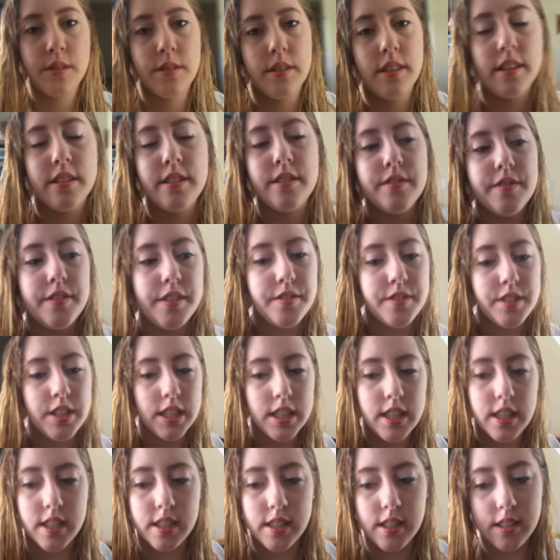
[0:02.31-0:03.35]

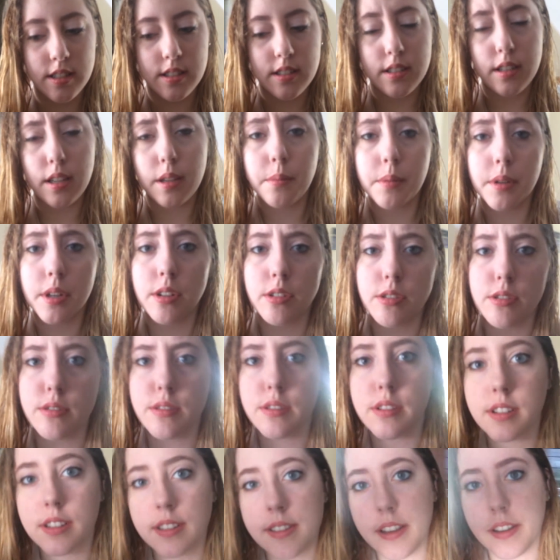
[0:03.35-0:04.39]
2015, and it's day
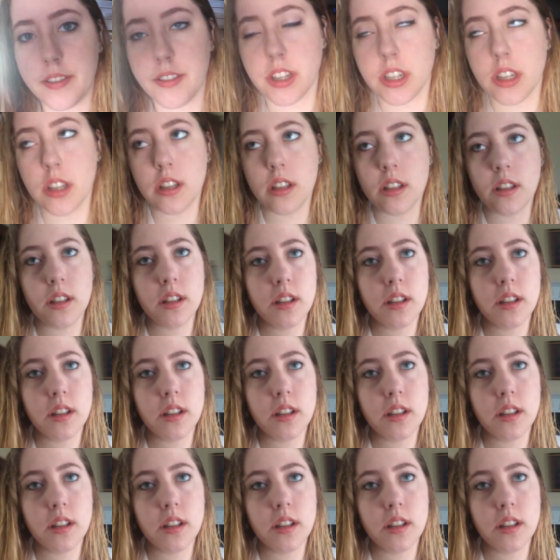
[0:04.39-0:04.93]
137.